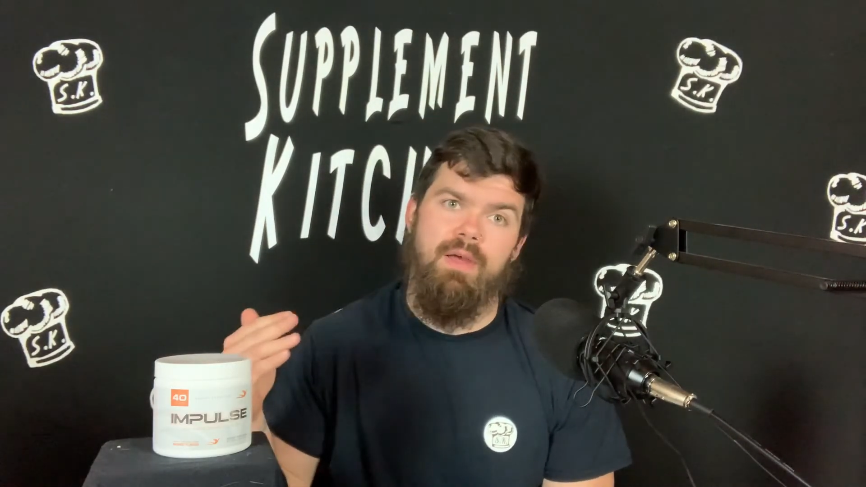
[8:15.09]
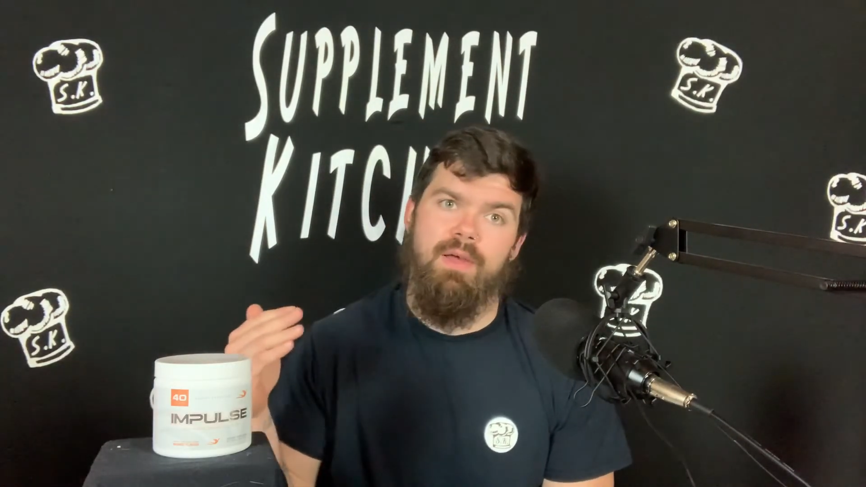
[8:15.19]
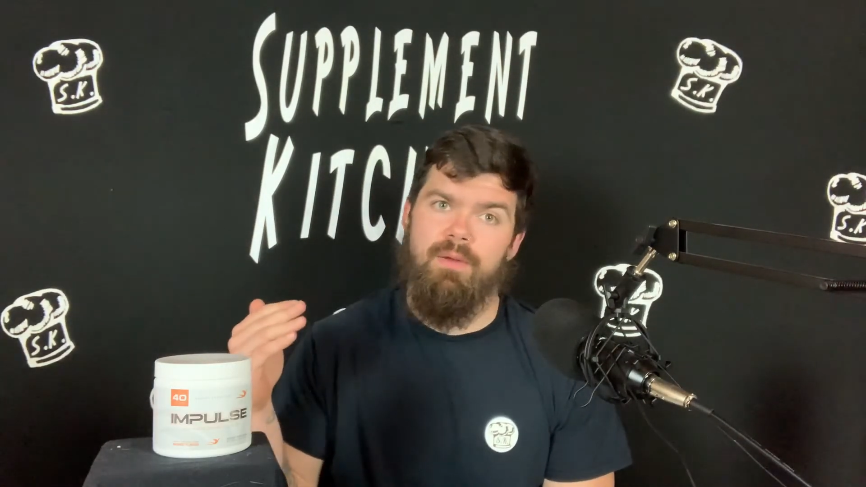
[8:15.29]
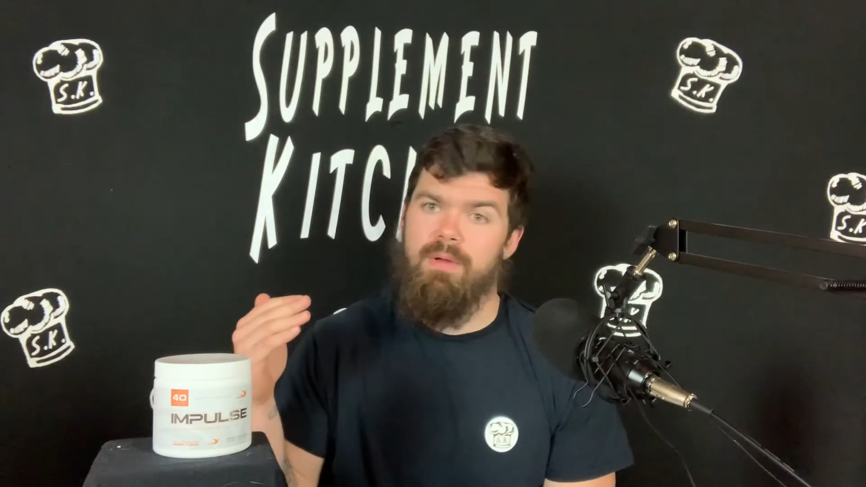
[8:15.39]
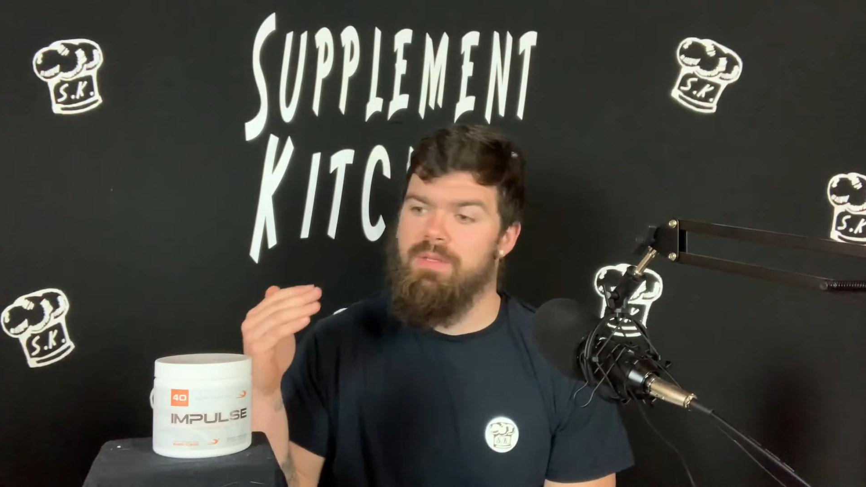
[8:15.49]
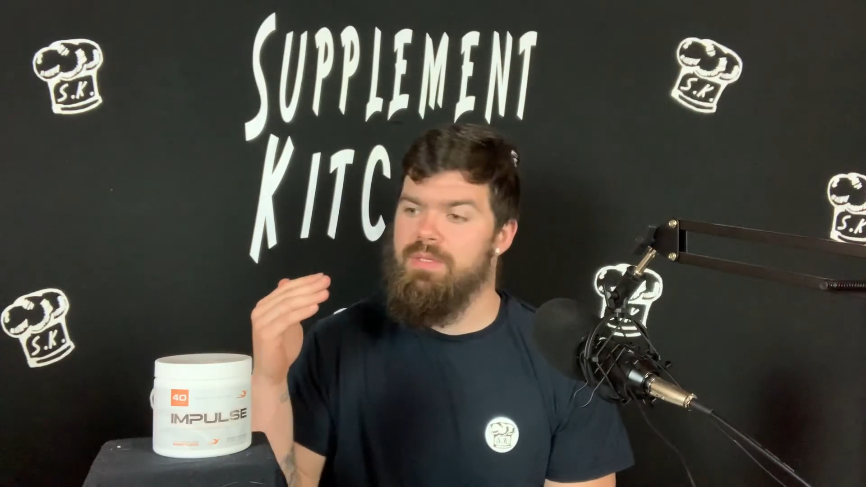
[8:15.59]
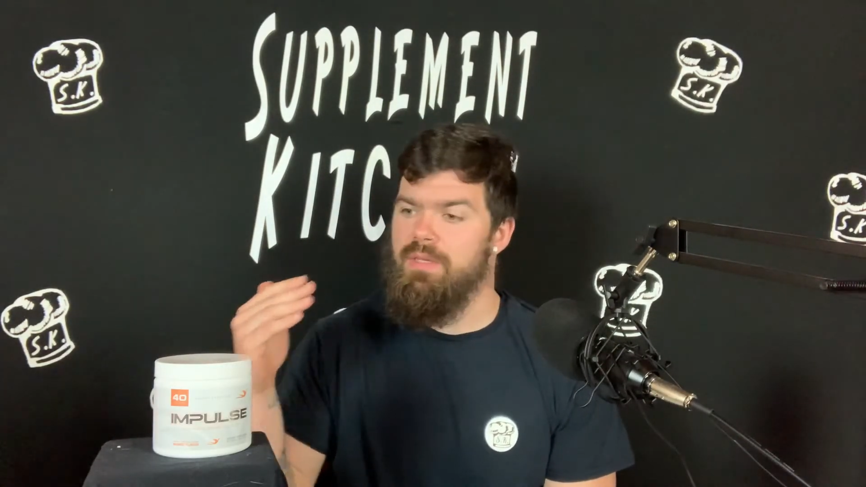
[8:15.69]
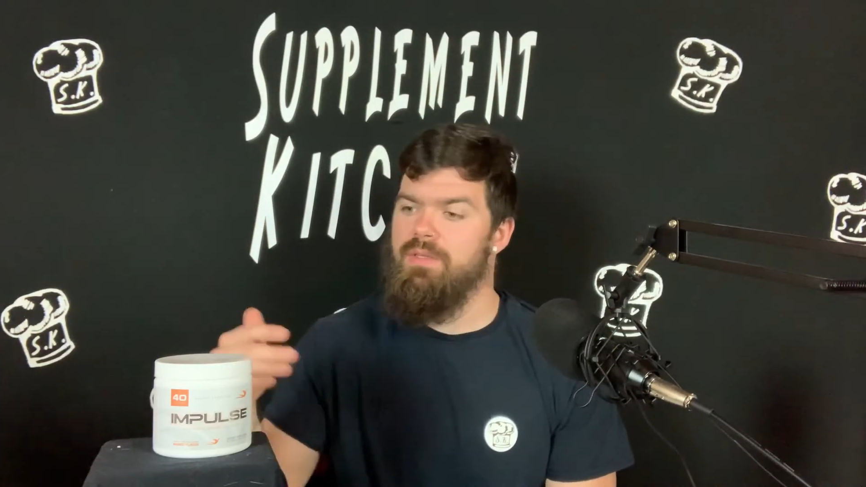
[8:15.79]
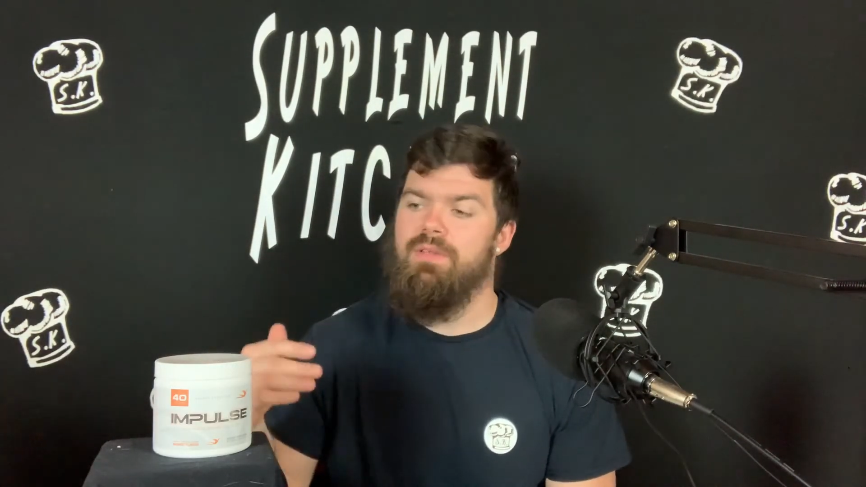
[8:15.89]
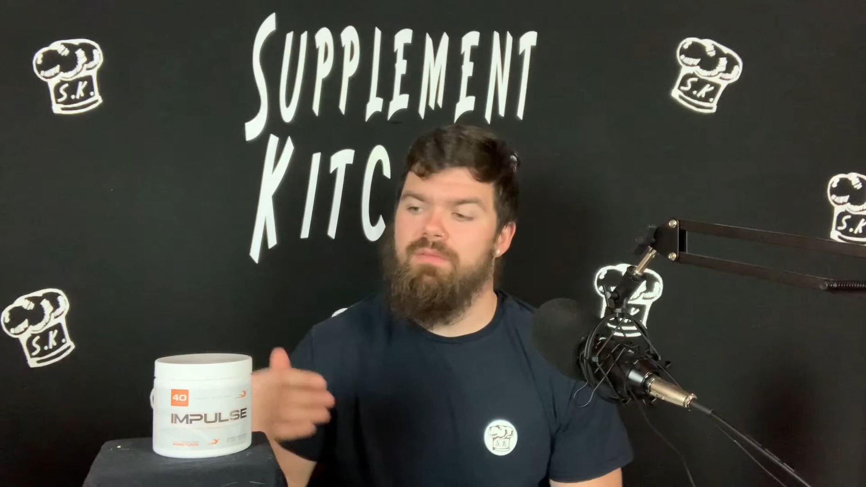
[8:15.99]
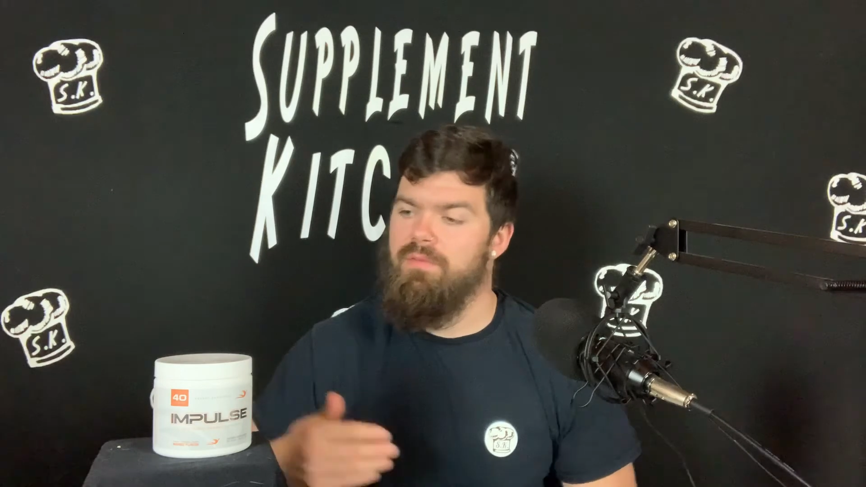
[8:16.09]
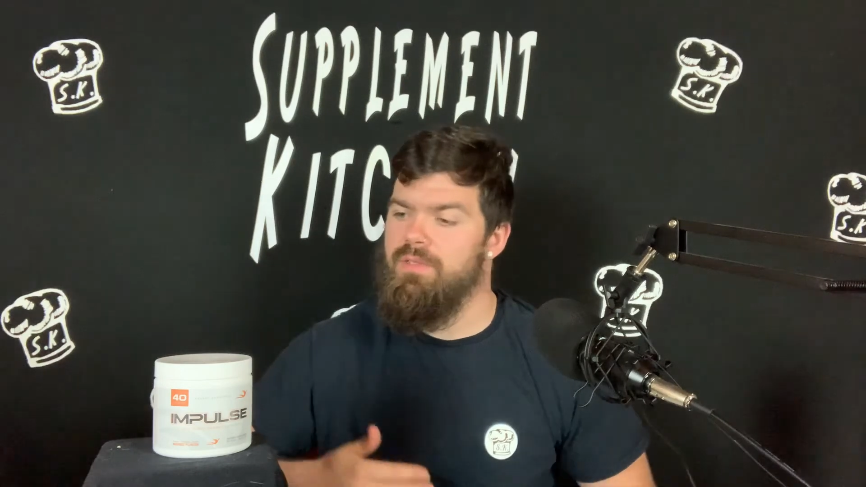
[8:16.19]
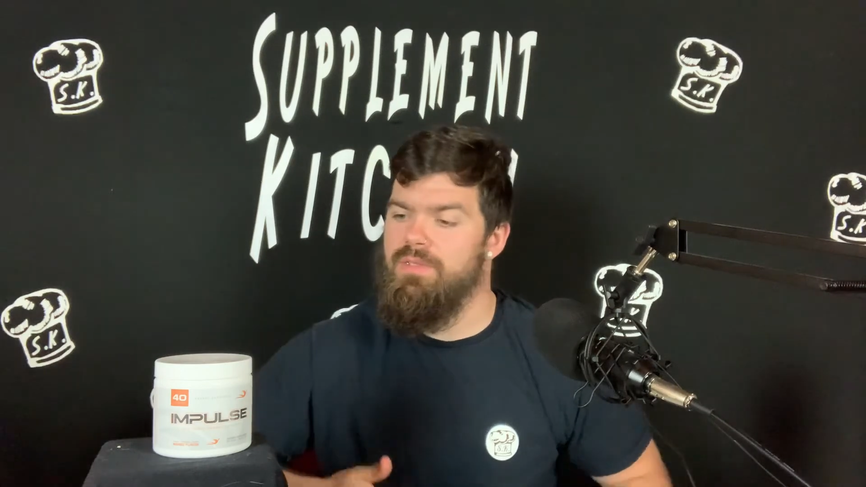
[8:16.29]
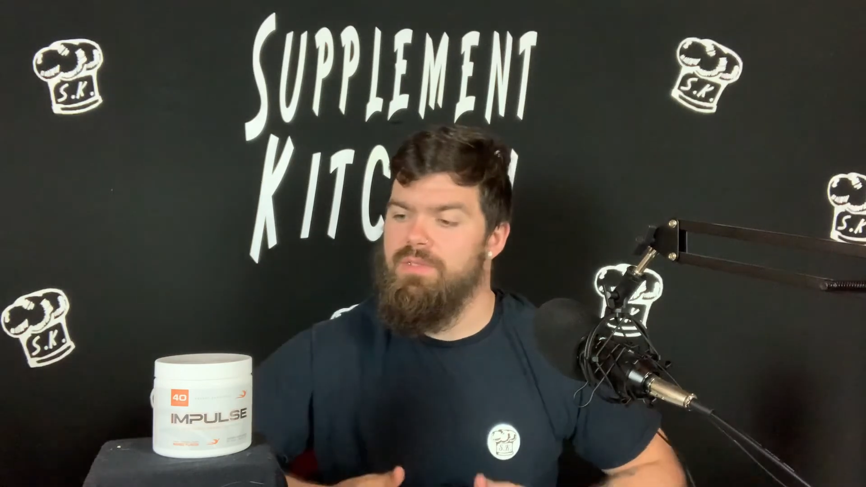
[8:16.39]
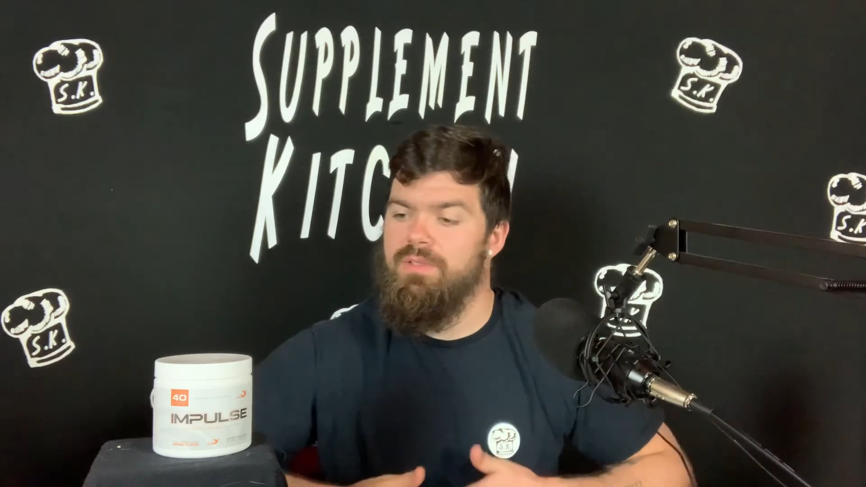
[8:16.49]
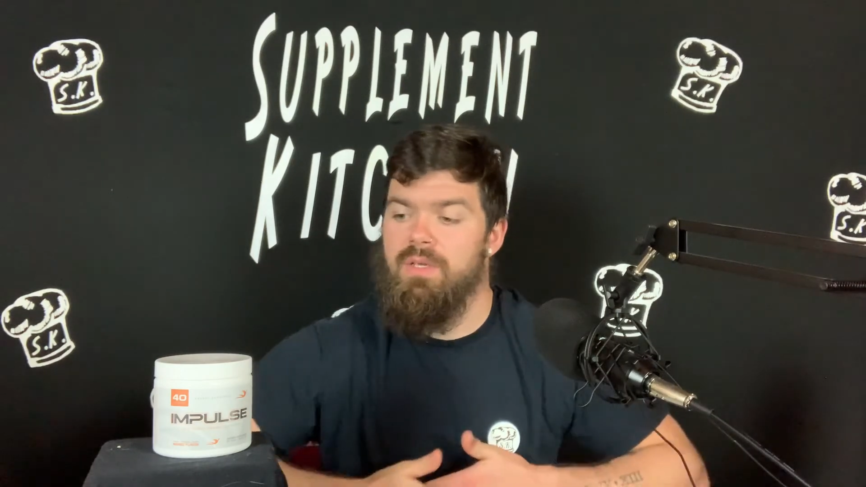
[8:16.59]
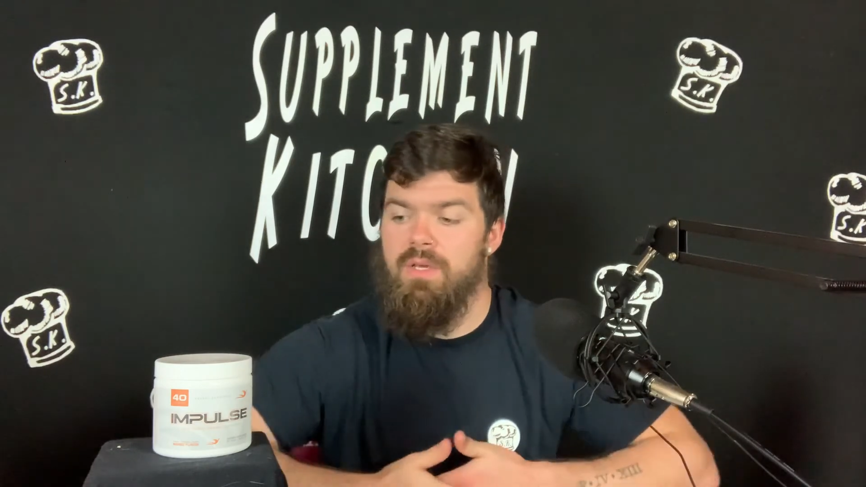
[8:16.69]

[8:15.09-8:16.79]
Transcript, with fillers: Um, I would say that this is